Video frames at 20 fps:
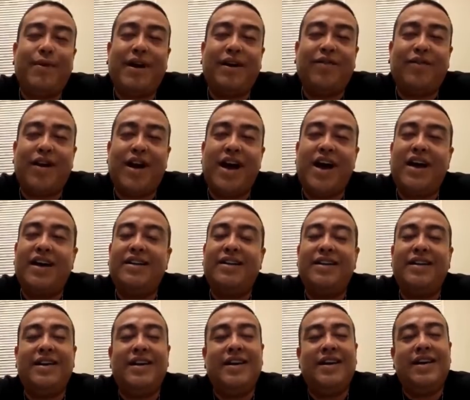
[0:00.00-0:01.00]
my grind.
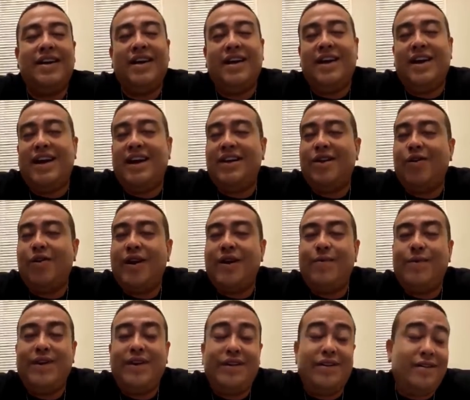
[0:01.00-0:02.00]
And don't
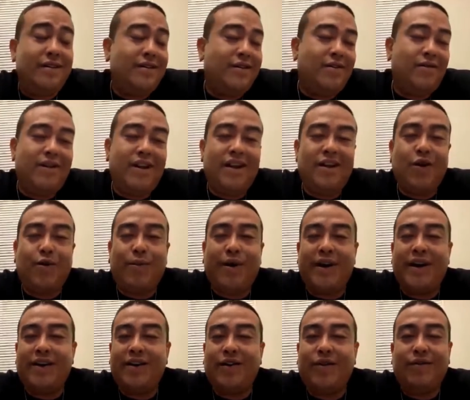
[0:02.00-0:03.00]
let me, let
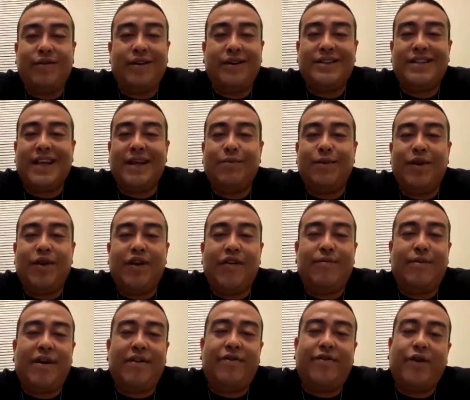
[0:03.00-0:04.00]
nobody take me
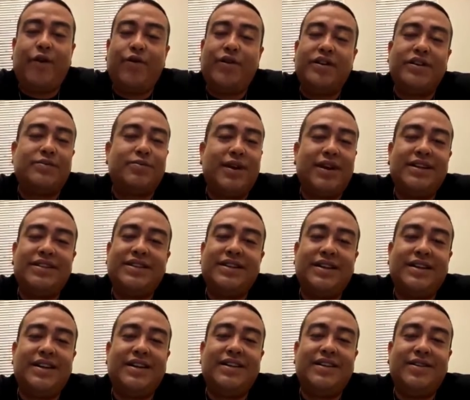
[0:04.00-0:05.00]
off my focus,
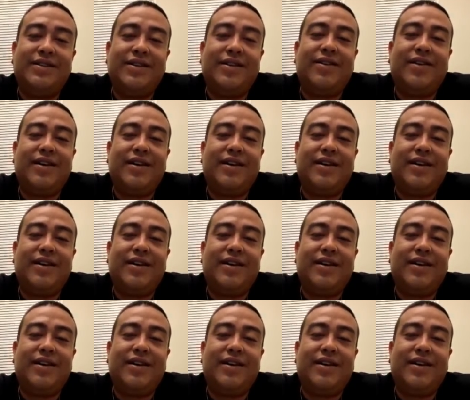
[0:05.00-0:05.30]
basically,